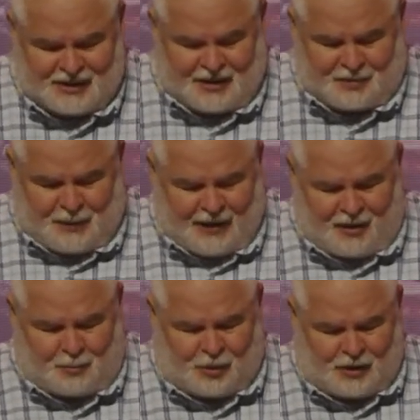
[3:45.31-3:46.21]
and the
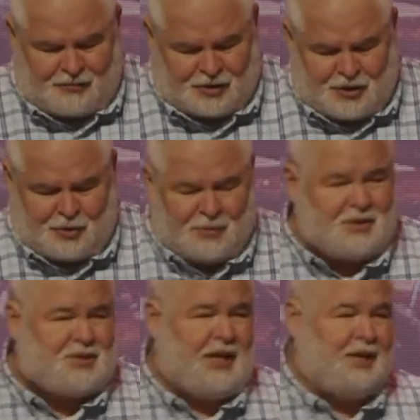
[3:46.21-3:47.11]
parable of the
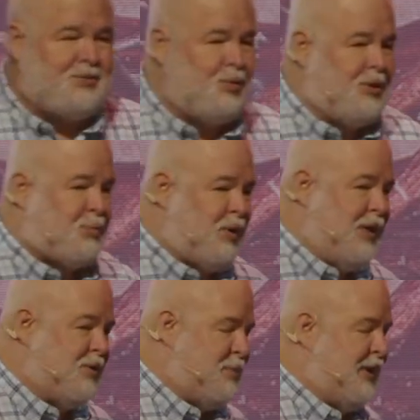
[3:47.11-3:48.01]
human tent. Will you
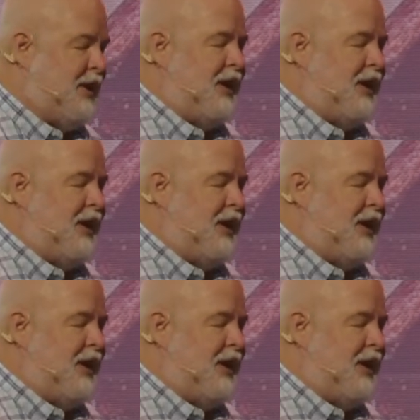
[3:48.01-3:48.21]
pray with me?